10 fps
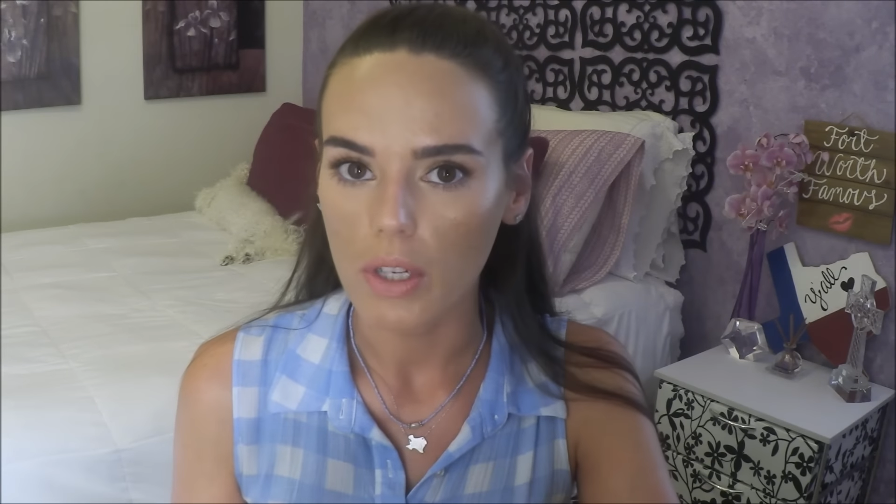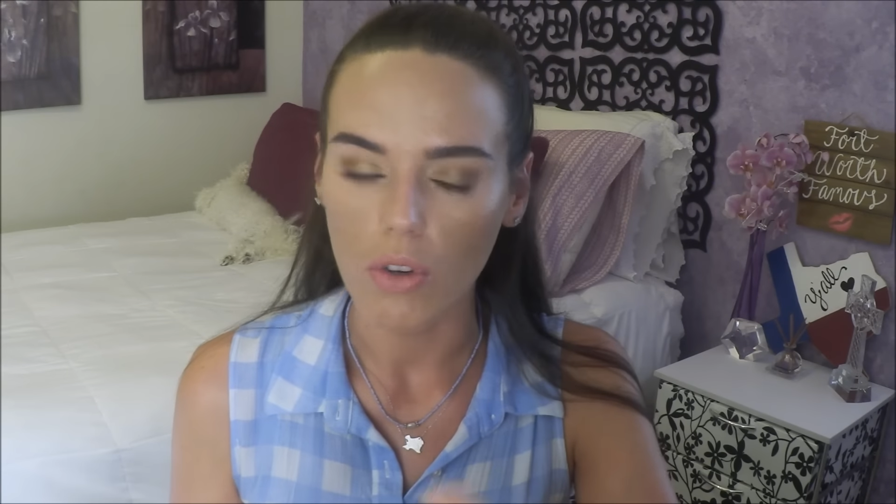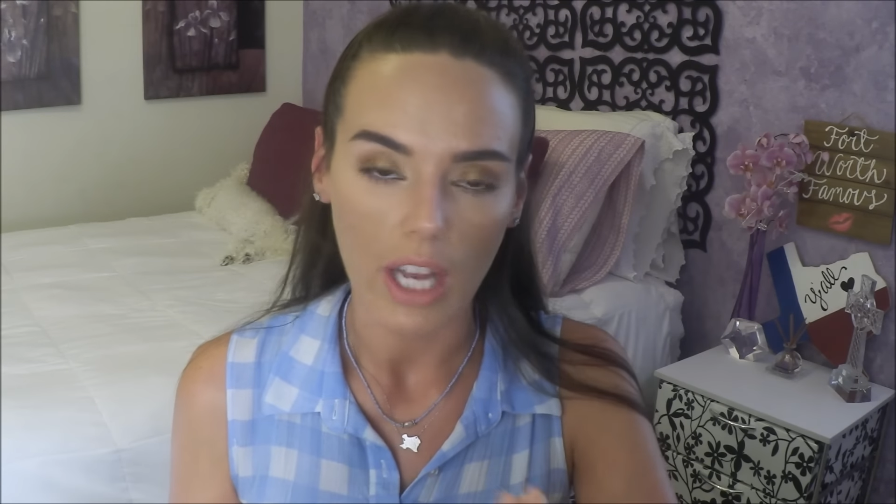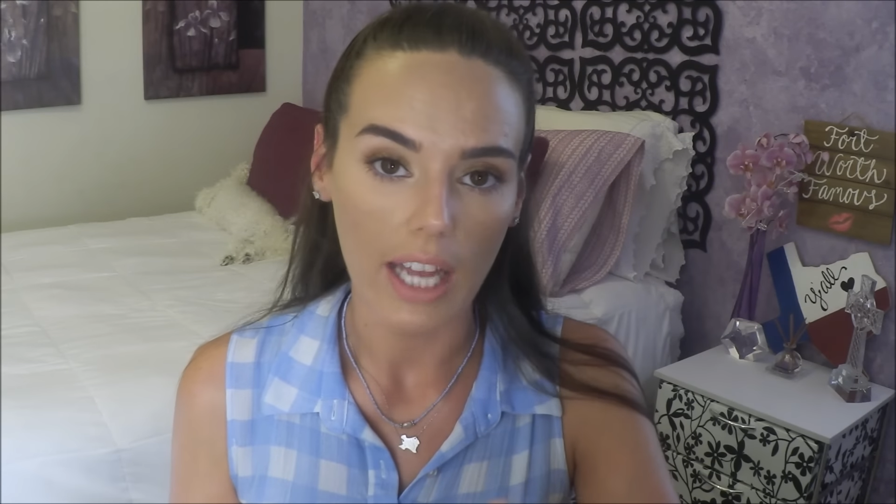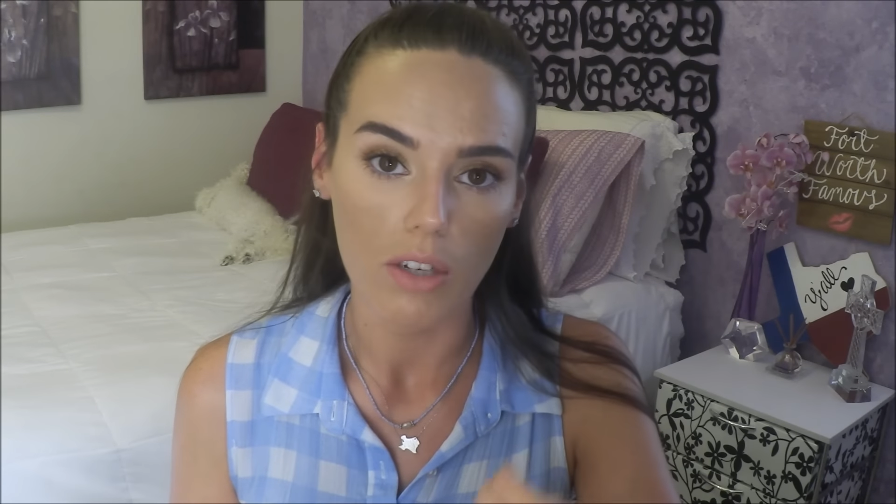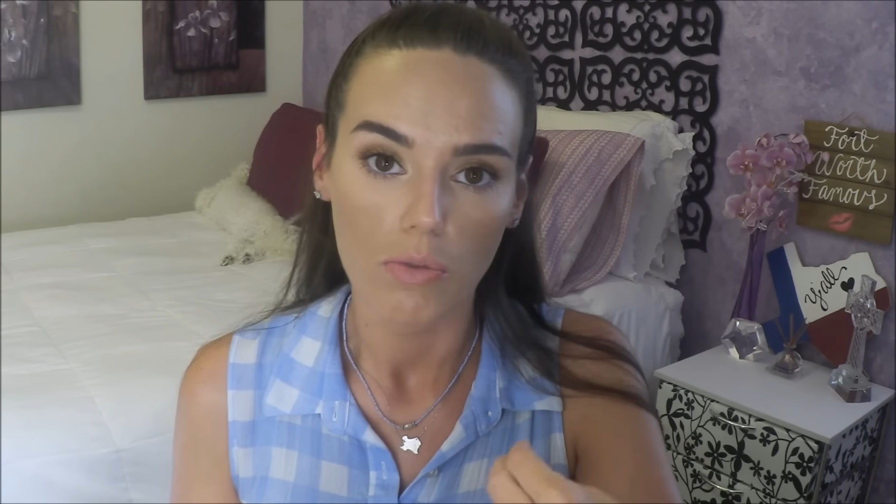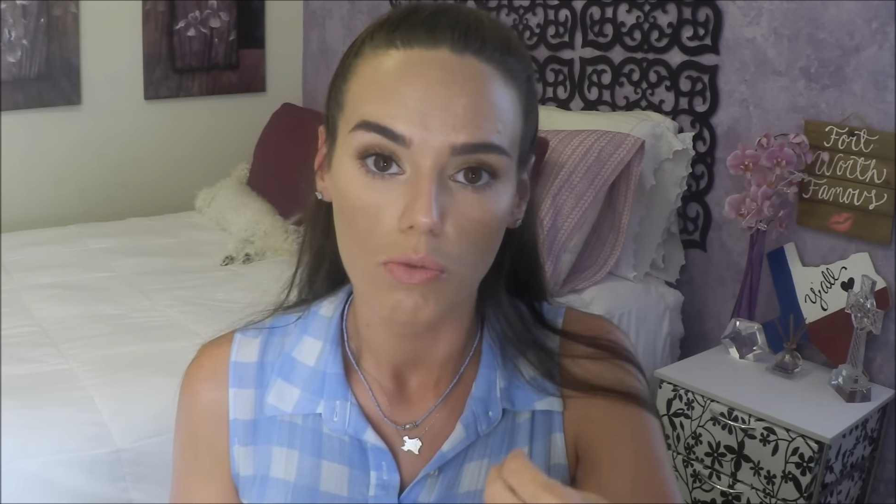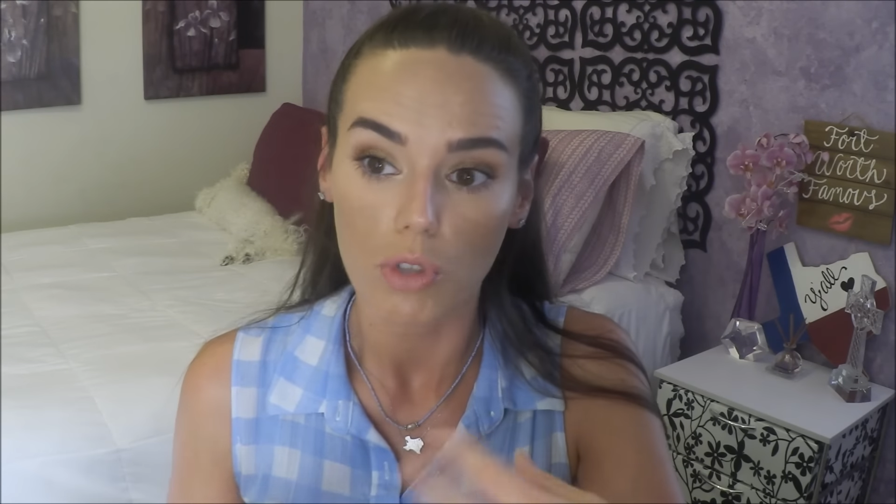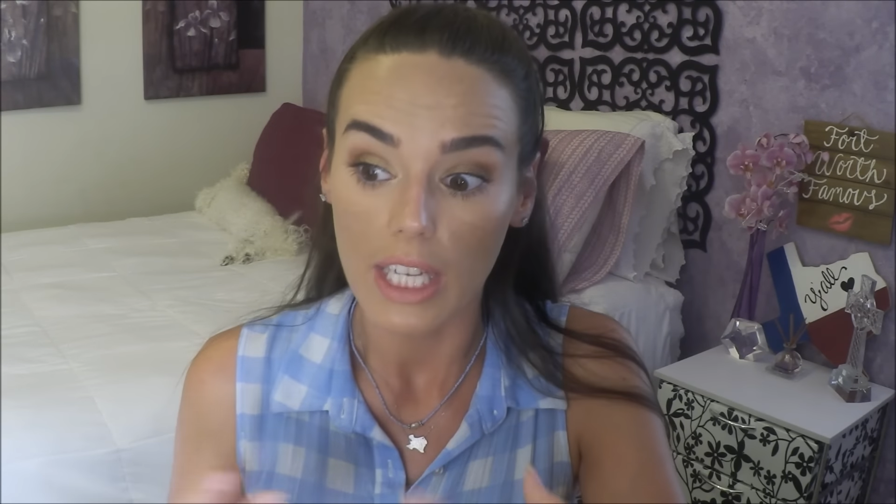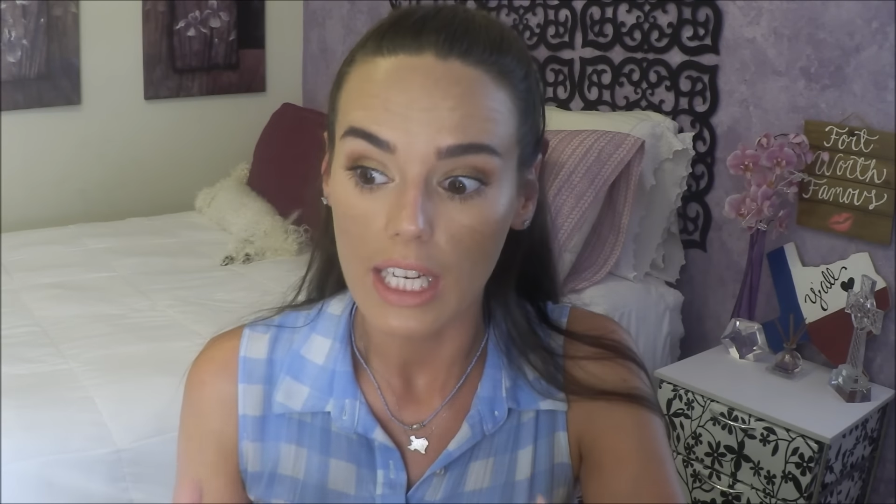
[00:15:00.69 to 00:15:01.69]
I'll kind of
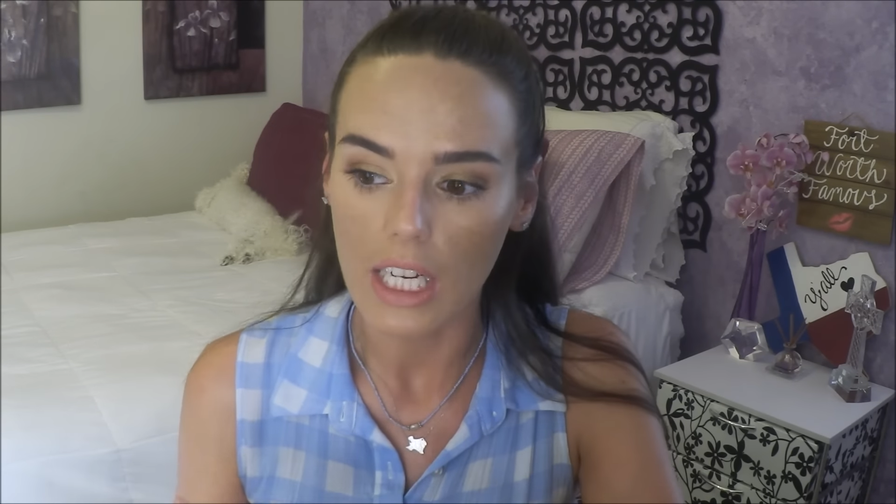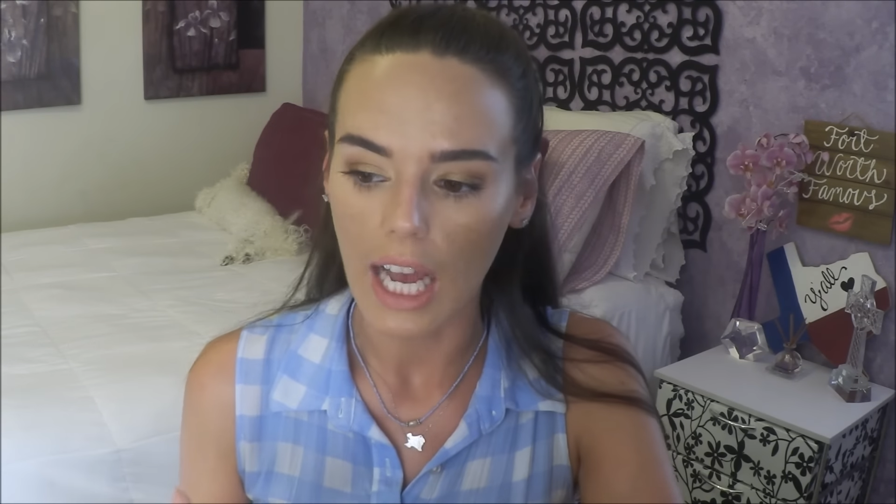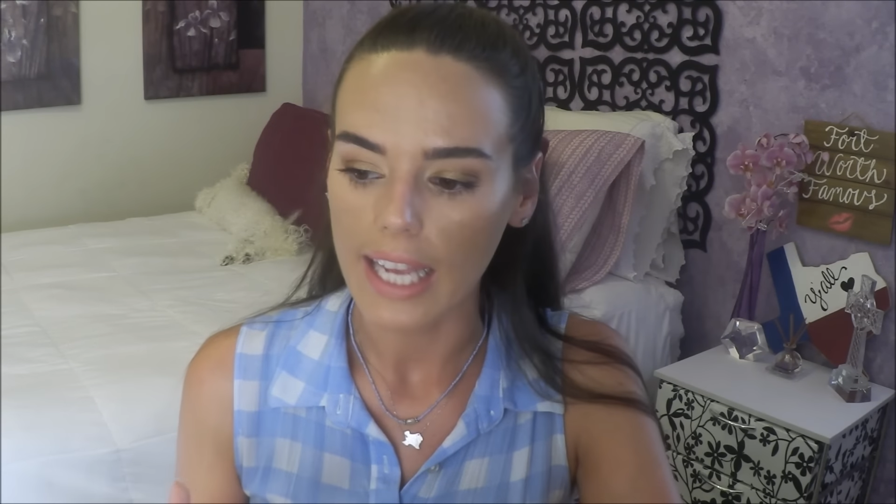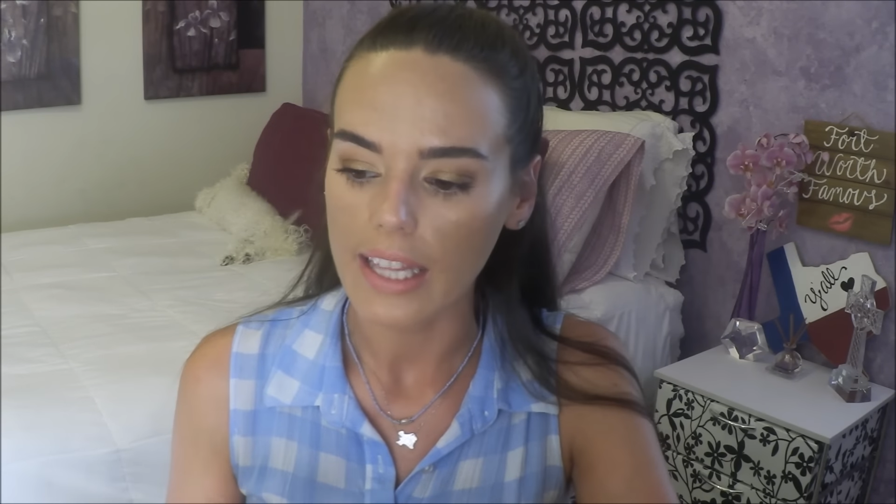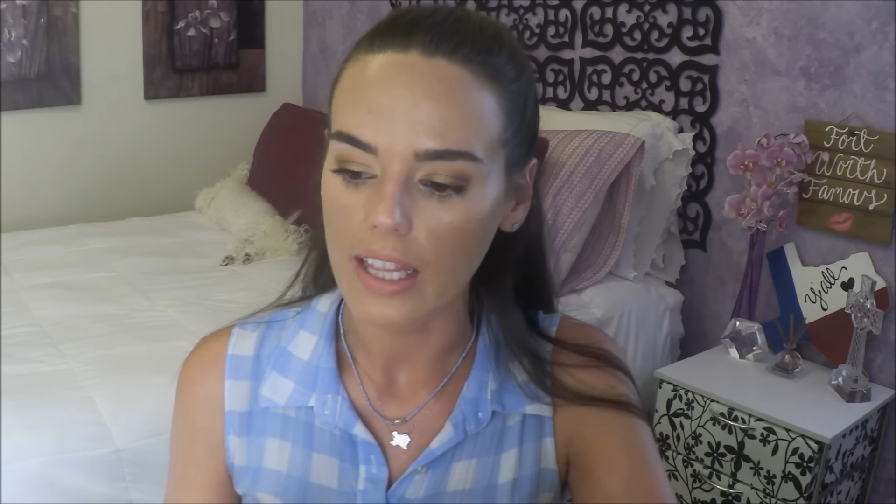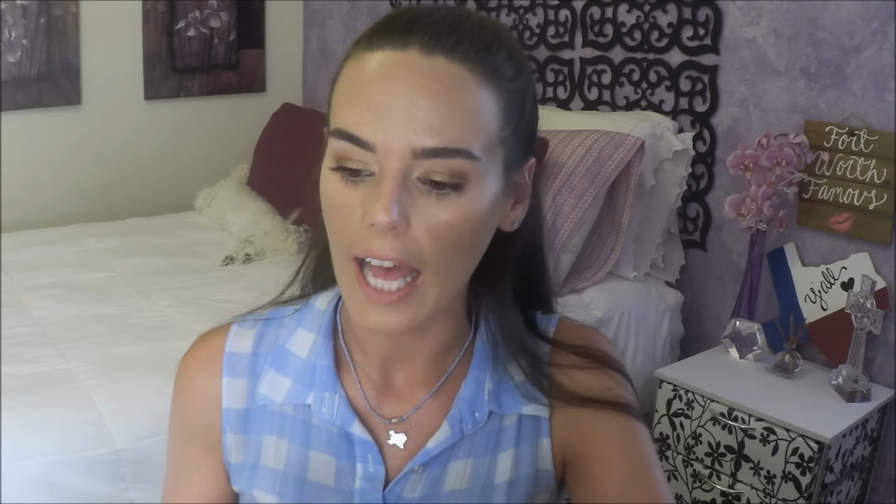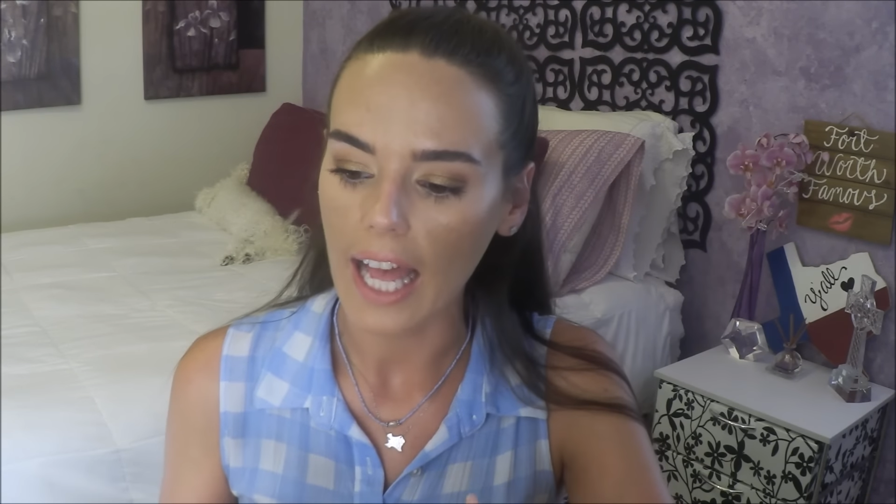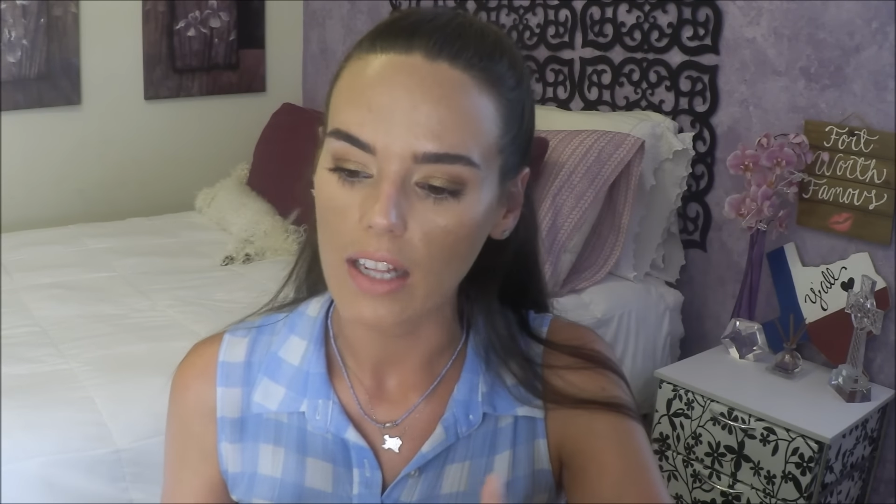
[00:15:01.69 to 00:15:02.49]
reignite that